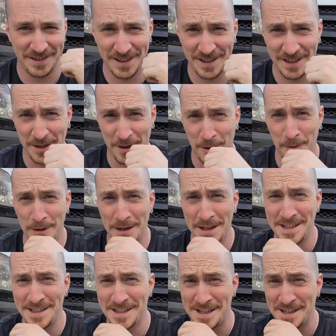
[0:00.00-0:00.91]
And the whole
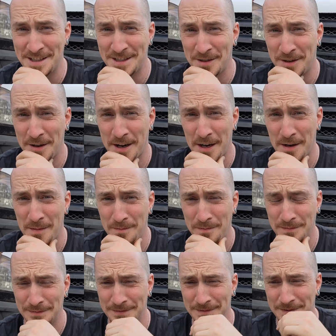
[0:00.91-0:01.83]
engine's got to
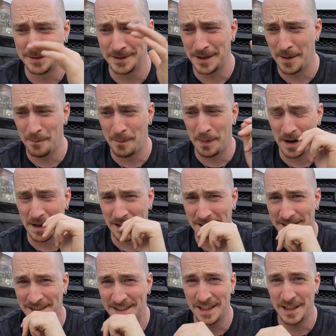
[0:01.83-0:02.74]
come
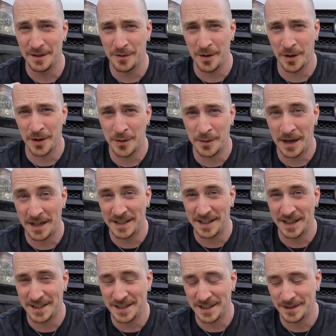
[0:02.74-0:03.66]
apart, and I've got to do a head
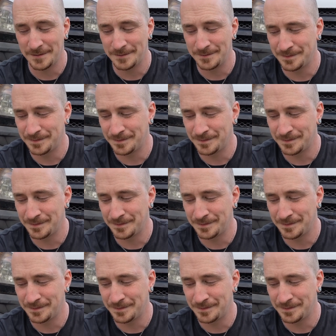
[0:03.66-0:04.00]
gasket.